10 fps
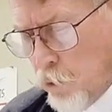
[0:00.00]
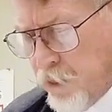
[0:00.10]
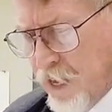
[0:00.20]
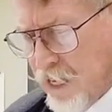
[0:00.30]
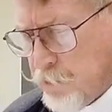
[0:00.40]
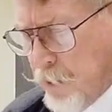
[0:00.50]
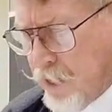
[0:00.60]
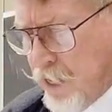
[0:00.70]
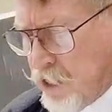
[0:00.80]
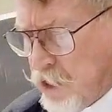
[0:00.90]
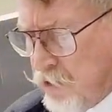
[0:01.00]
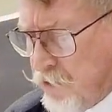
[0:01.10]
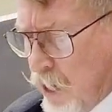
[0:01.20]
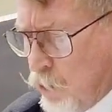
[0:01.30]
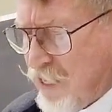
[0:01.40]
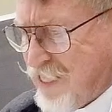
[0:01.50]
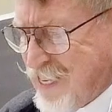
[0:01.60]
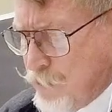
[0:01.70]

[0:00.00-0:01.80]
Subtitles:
with the expectation of Yahweh's